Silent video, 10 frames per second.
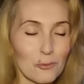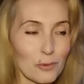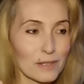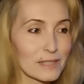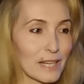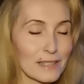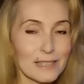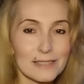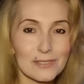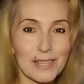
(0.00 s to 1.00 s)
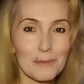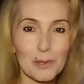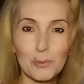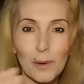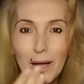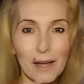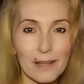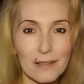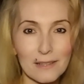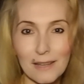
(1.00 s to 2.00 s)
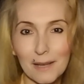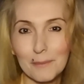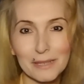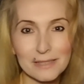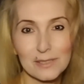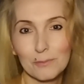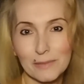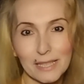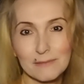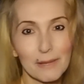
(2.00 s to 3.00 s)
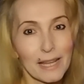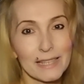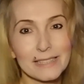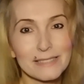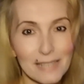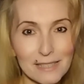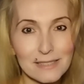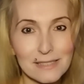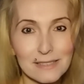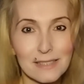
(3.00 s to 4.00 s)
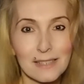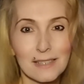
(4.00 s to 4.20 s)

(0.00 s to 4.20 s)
with the techniques today, but why? I mean, it doesn't make any sense.